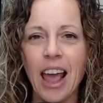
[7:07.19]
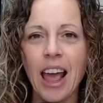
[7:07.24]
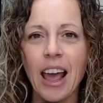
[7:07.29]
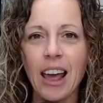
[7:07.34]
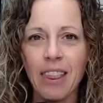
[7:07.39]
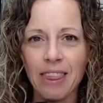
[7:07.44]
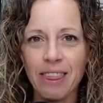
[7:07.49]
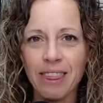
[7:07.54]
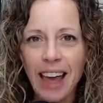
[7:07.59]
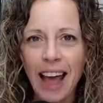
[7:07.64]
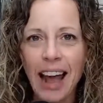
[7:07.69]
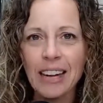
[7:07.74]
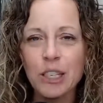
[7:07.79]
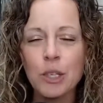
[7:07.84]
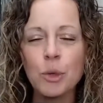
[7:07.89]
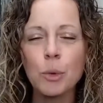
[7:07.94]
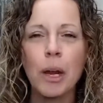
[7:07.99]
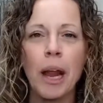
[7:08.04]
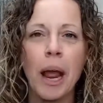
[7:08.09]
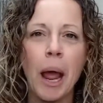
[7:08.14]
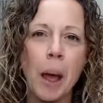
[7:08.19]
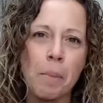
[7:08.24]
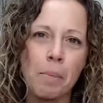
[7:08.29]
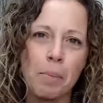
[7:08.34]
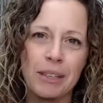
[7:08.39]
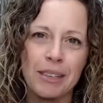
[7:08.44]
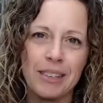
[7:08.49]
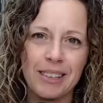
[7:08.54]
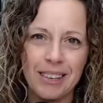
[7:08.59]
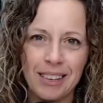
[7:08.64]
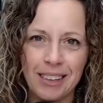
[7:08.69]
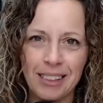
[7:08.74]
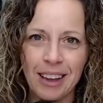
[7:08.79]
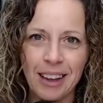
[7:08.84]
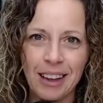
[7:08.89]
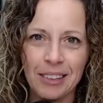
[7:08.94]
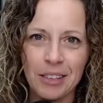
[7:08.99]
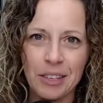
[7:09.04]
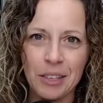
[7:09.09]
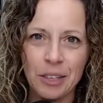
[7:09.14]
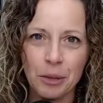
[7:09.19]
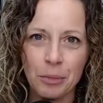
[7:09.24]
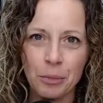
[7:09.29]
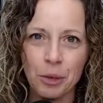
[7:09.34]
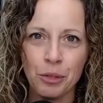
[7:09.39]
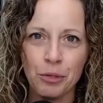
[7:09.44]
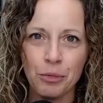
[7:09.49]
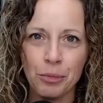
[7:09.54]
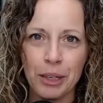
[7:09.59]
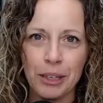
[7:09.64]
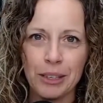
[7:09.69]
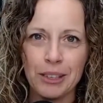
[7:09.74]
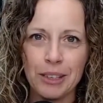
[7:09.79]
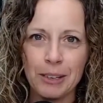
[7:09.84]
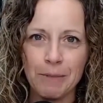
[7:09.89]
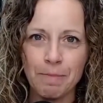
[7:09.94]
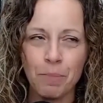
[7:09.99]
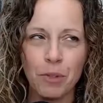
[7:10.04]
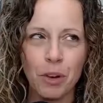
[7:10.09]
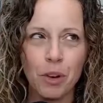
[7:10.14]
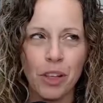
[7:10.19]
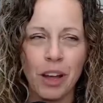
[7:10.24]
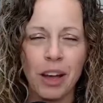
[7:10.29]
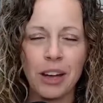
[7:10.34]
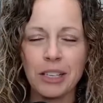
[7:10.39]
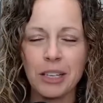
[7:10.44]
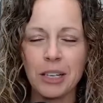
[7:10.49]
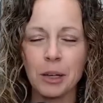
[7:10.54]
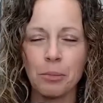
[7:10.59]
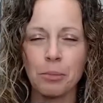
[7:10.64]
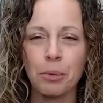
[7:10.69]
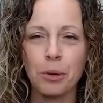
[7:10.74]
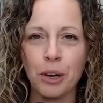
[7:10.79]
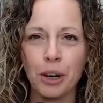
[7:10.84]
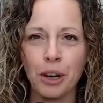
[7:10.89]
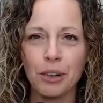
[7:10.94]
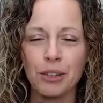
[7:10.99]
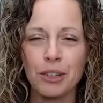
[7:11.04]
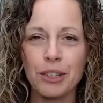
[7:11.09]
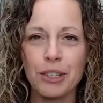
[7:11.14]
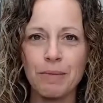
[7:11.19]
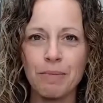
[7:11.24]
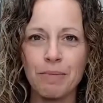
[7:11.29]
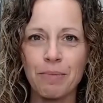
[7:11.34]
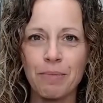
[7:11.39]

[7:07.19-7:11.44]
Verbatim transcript: And that's what happens in the hustler movement or the hustler burnout.